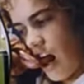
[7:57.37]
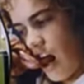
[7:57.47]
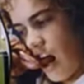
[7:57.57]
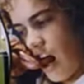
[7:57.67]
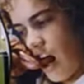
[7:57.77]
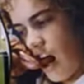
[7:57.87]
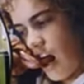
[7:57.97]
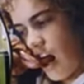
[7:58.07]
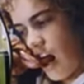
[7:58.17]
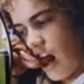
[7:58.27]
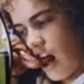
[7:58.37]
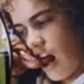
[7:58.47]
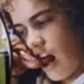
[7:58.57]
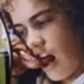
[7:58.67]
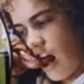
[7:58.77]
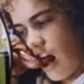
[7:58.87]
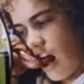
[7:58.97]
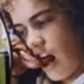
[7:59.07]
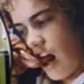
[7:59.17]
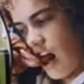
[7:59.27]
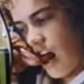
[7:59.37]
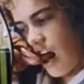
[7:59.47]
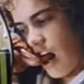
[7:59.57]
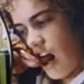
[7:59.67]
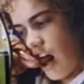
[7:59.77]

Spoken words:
This person isn't speaking.